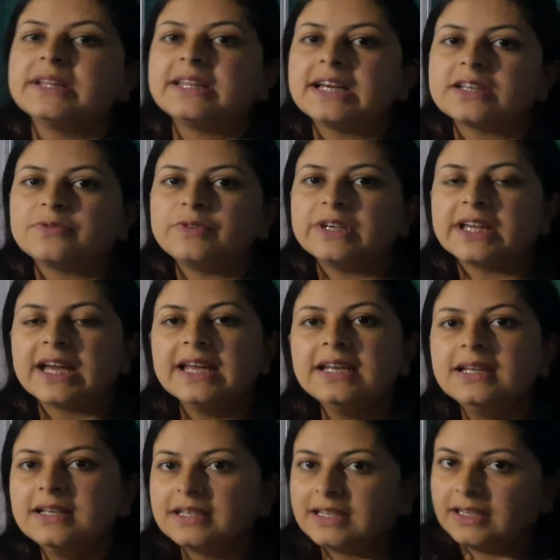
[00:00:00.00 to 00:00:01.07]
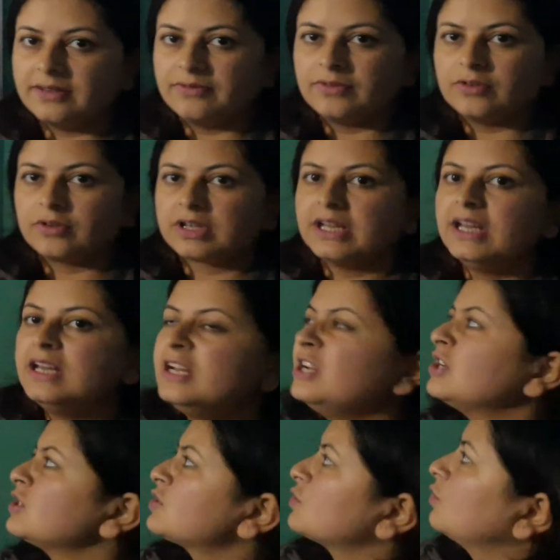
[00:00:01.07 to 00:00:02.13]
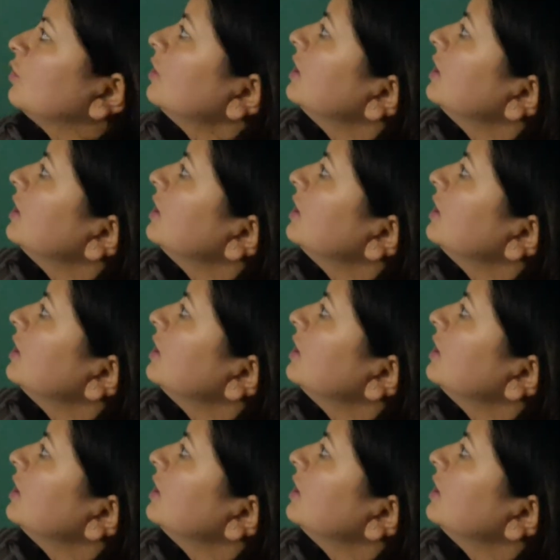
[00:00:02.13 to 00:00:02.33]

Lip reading: that we can give. Okay, so